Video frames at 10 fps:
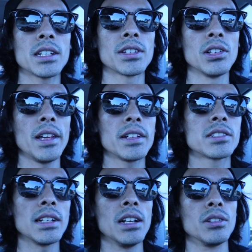cut the
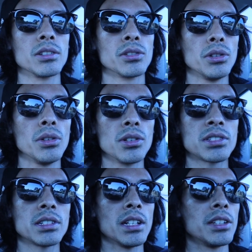legs out and glue those
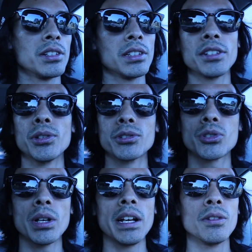together and let those
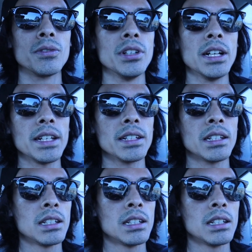dry overnight.